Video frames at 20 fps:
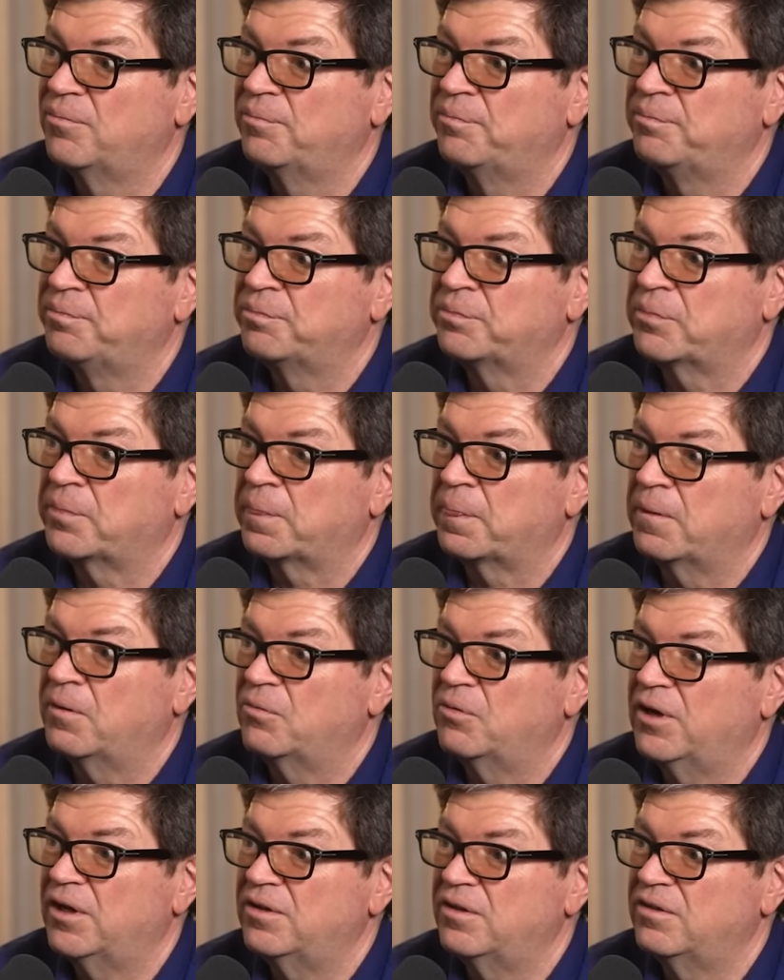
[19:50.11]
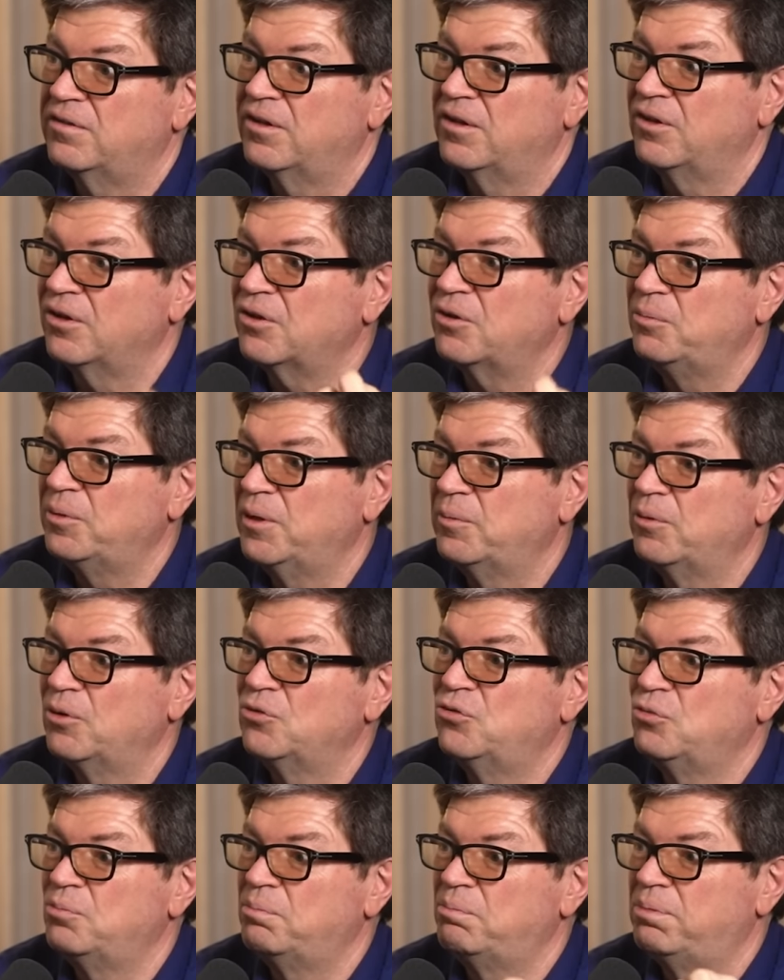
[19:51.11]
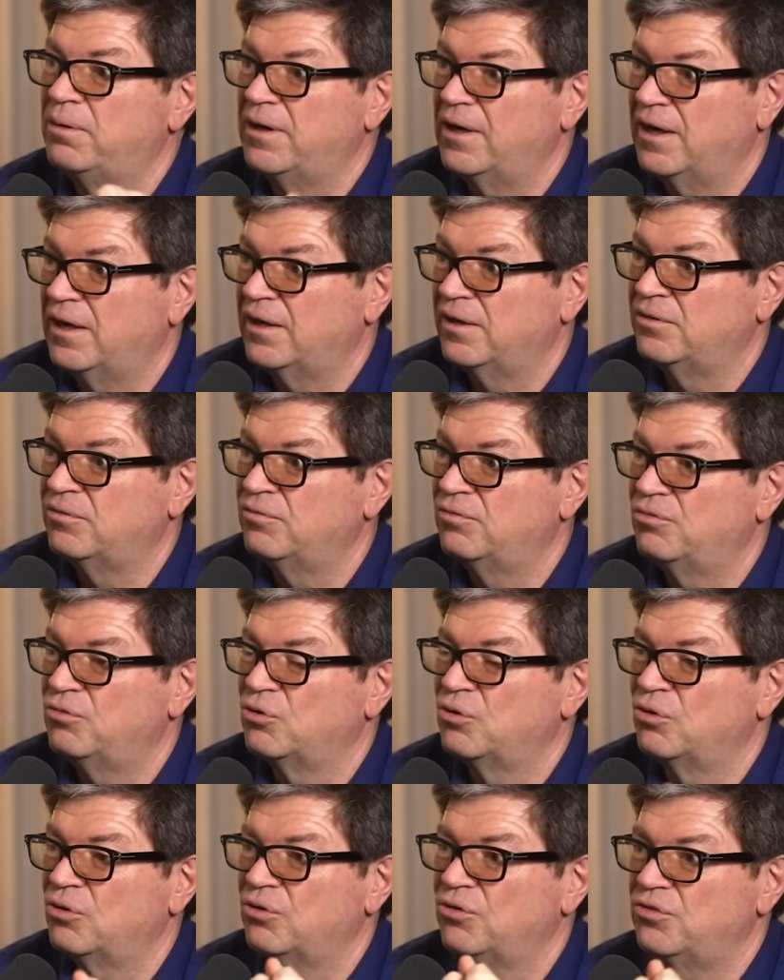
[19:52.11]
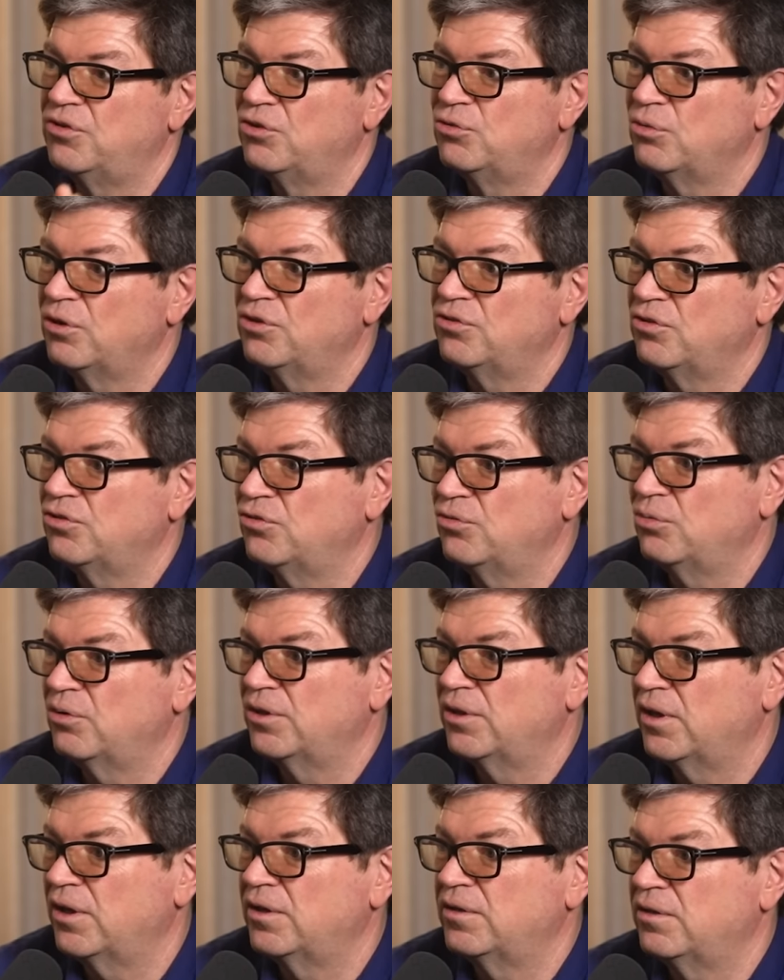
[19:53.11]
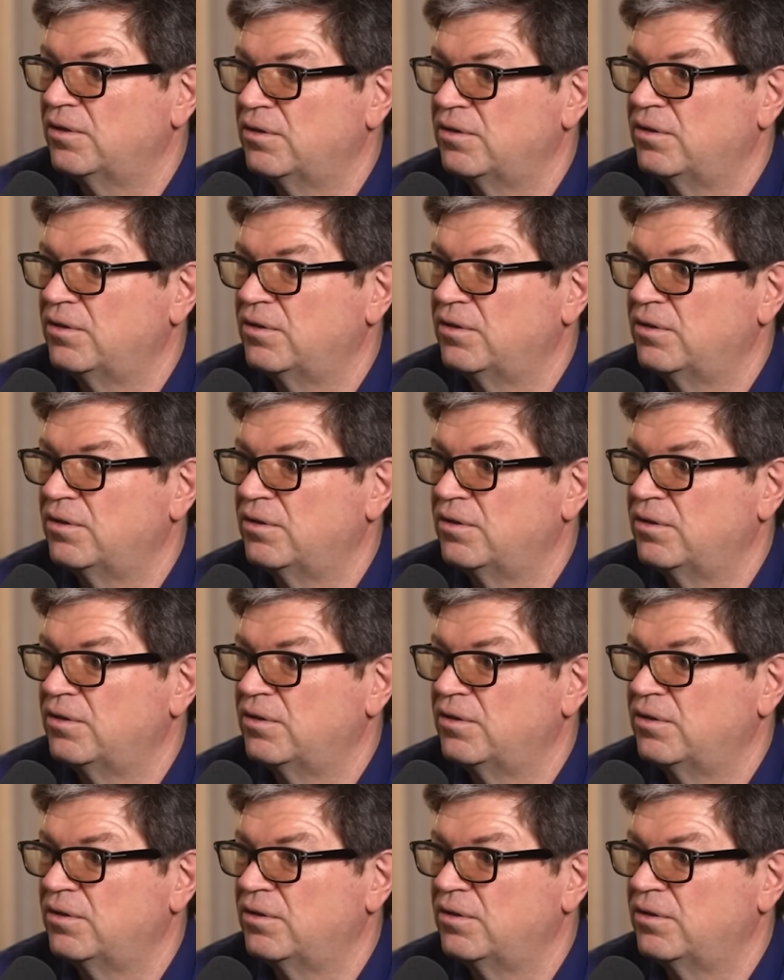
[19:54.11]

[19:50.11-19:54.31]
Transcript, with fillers: Mm -hmm. Right? They're not going to be able to plan for situations where that